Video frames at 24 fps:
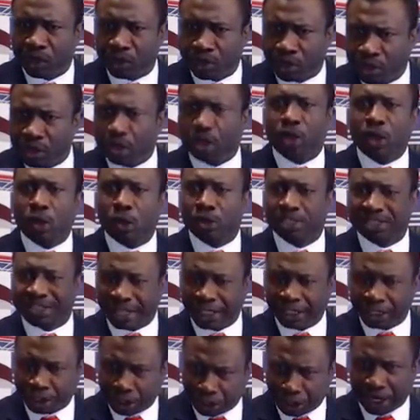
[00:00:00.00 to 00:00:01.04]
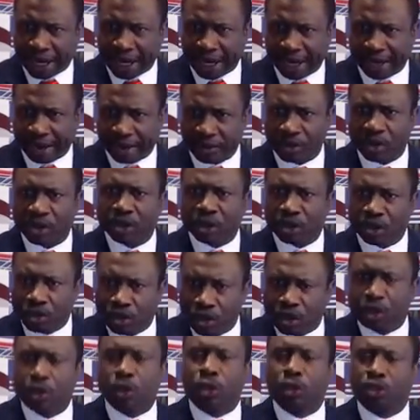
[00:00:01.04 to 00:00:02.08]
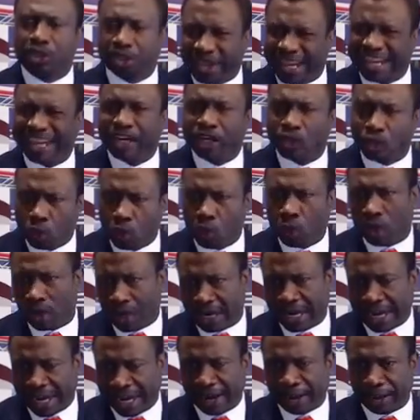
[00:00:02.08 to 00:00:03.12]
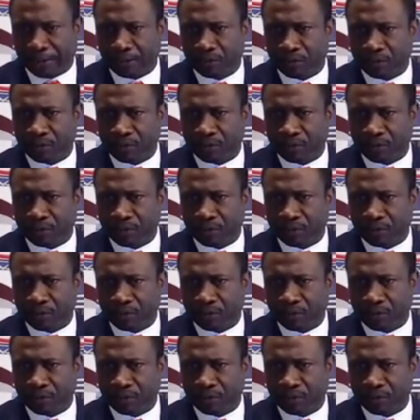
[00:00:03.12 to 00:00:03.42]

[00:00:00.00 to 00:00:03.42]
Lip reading: those in Cham, those in Douala.